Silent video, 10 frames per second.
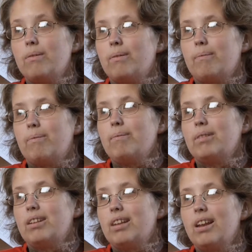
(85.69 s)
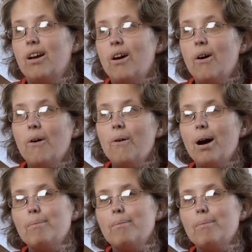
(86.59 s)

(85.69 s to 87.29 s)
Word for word: there were people that said, "Oh,